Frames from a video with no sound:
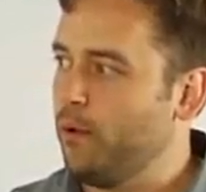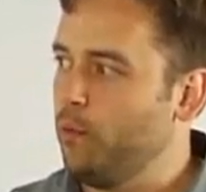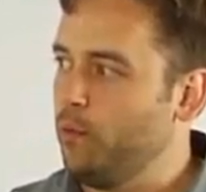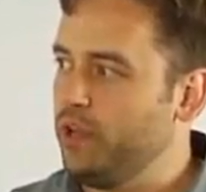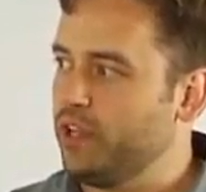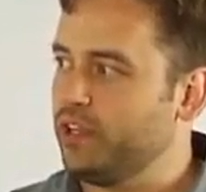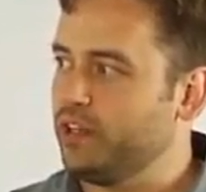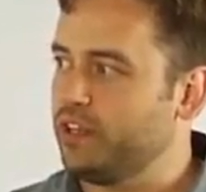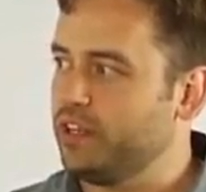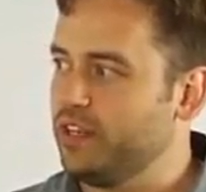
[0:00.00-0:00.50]

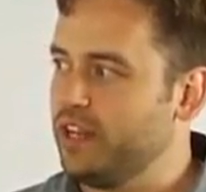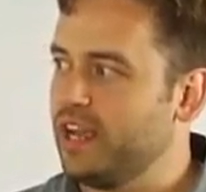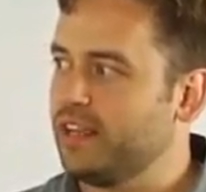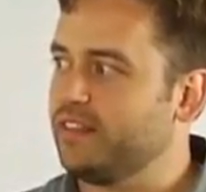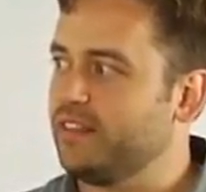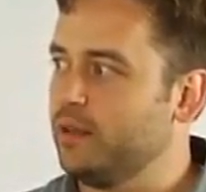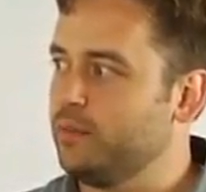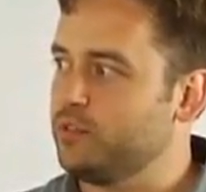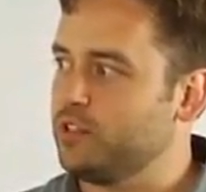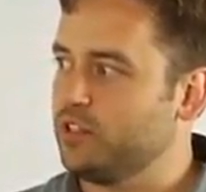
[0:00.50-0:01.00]
we can
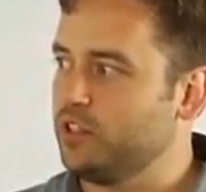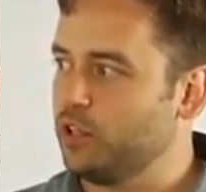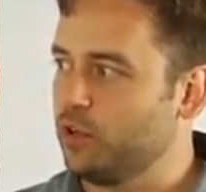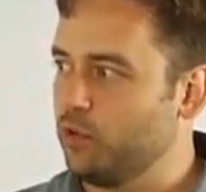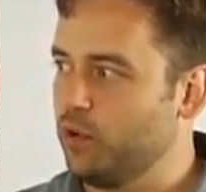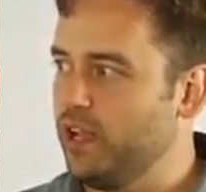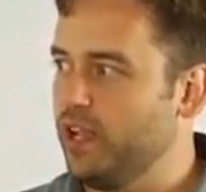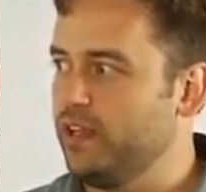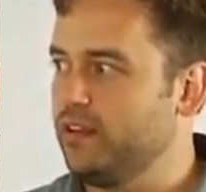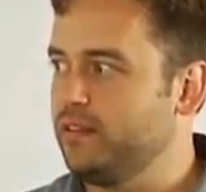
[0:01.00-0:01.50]
connect them to the
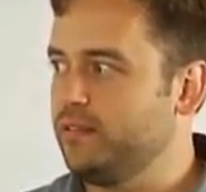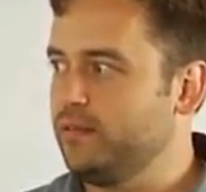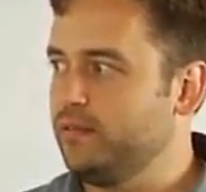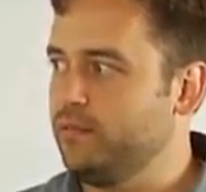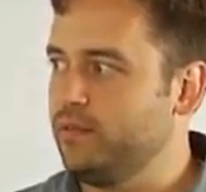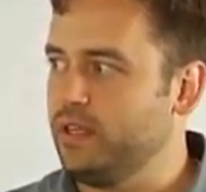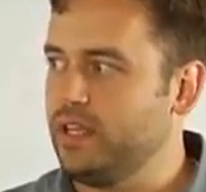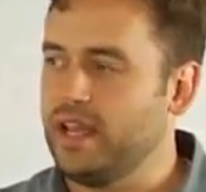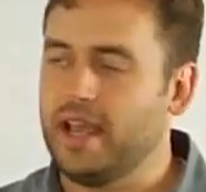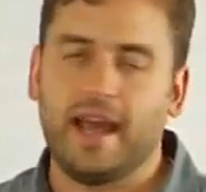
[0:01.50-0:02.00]
grid
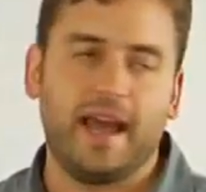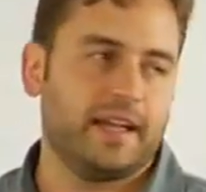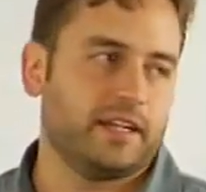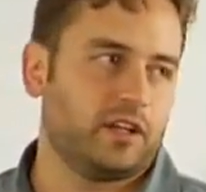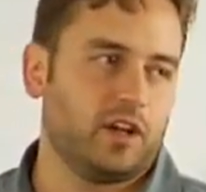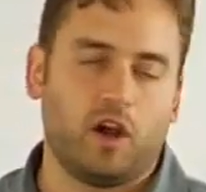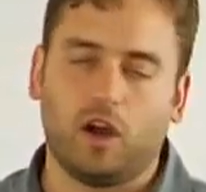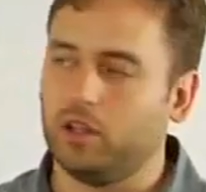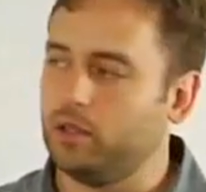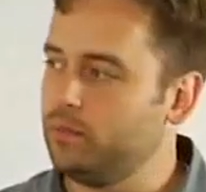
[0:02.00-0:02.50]
via
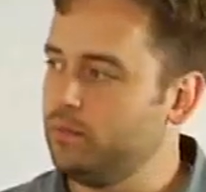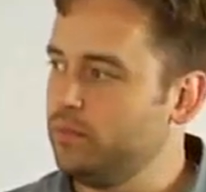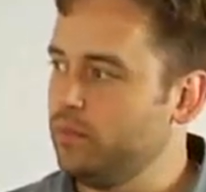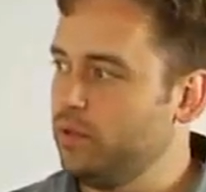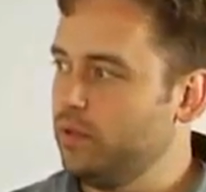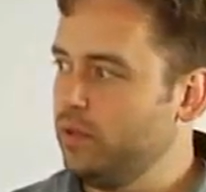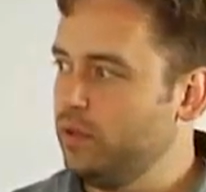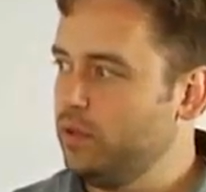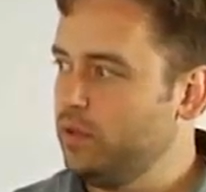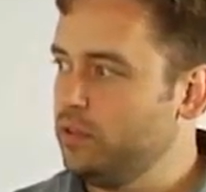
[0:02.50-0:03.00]
add column.
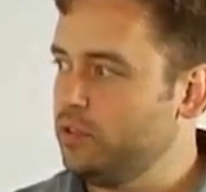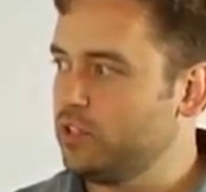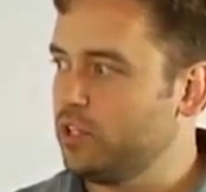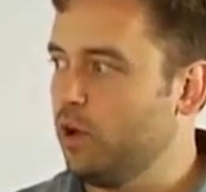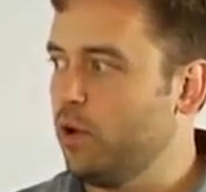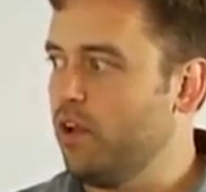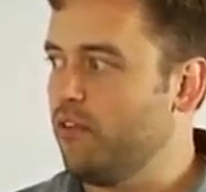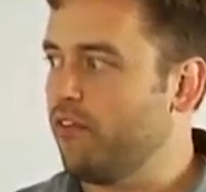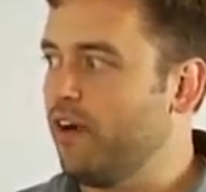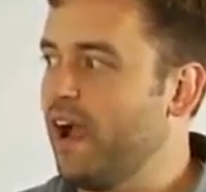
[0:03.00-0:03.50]

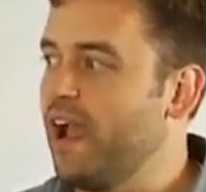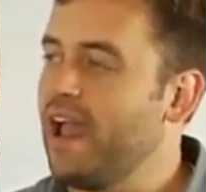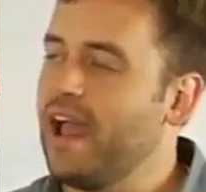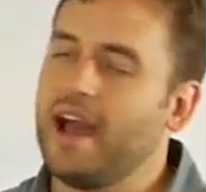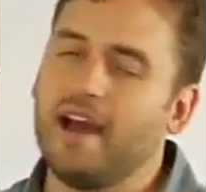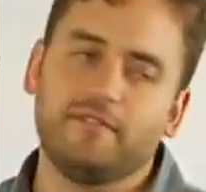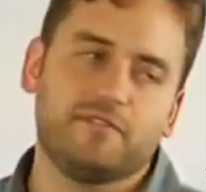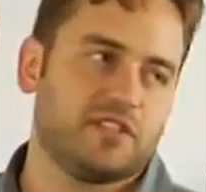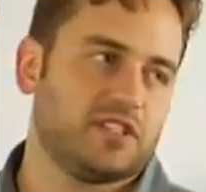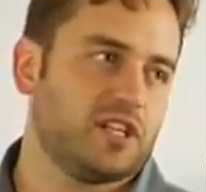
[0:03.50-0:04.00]
So if I
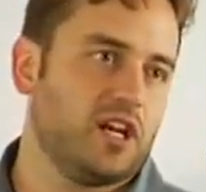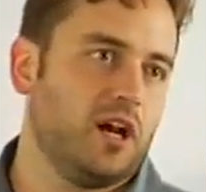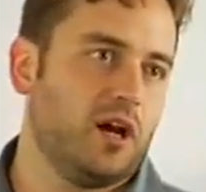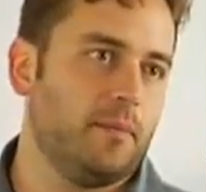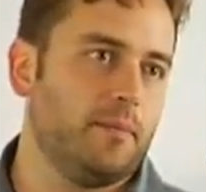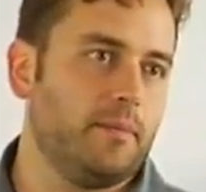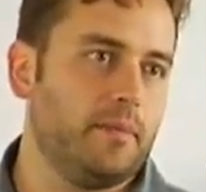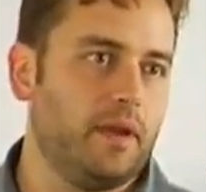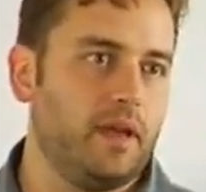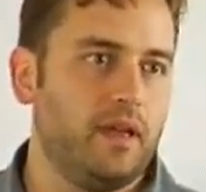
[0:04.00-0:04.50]
have
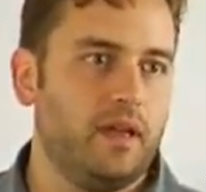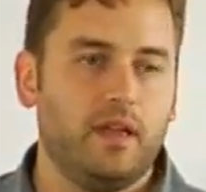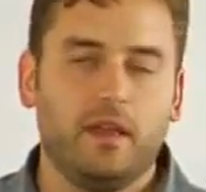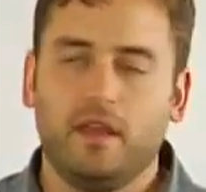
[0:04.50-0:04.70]
some